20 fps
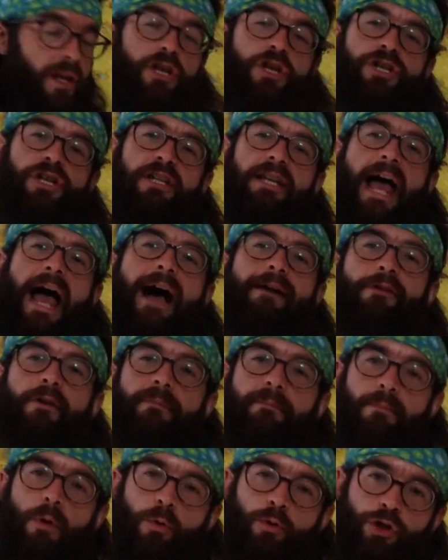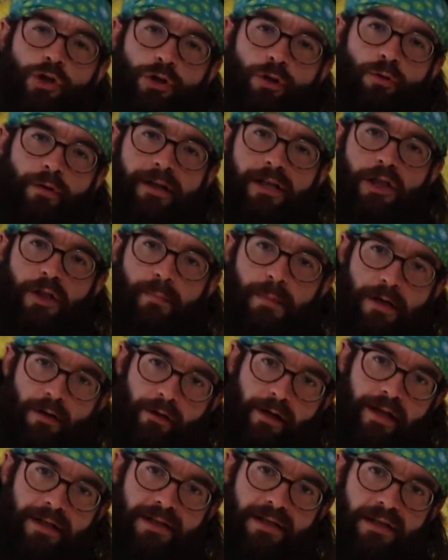You need to have emotional
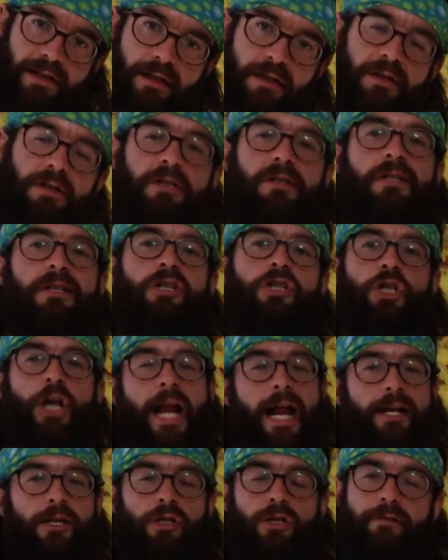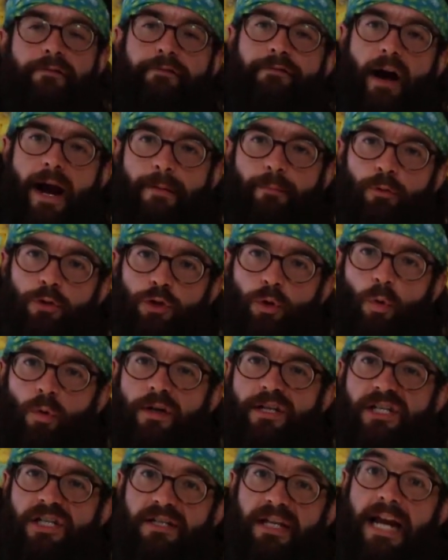experiences to change the
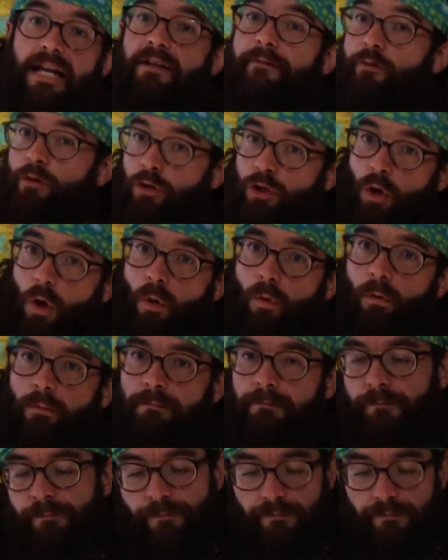vibratory state of your soul.